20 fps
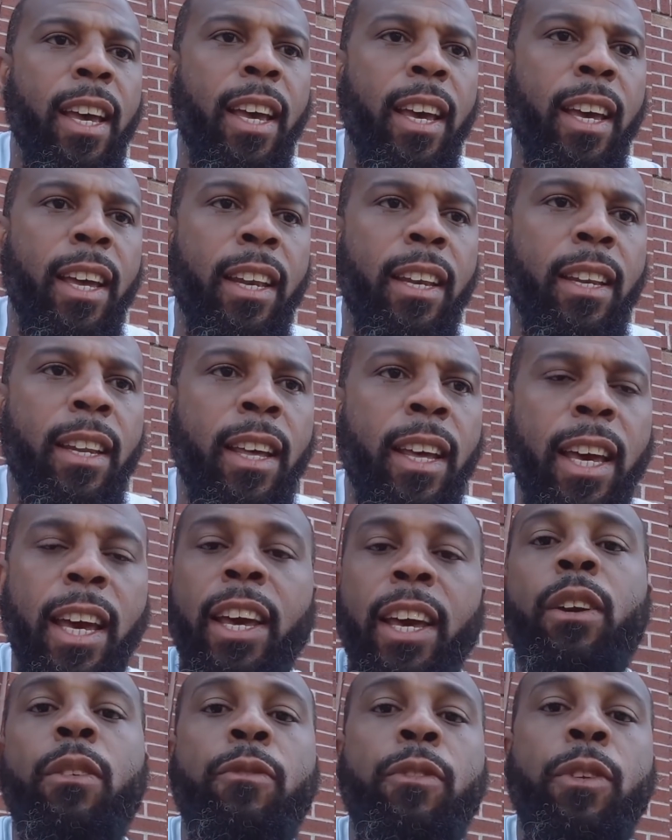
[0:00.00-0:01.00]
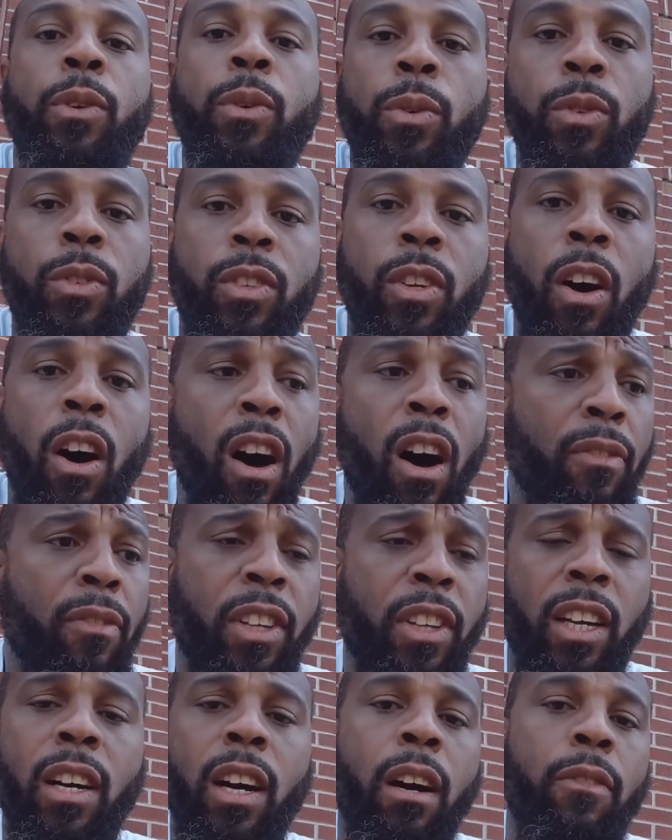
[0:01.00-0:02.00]
in interviews,
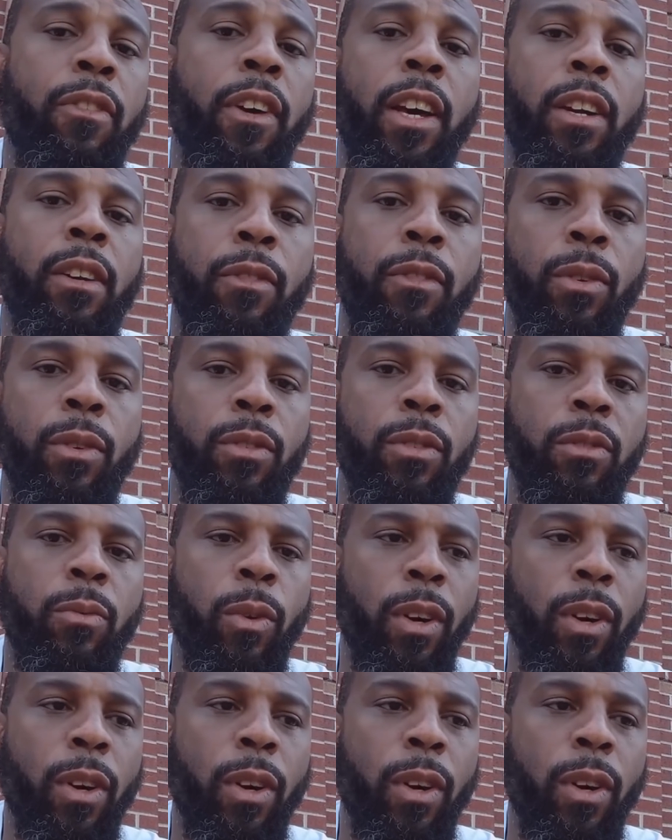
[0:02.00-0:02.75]
off-the-cuff interviews,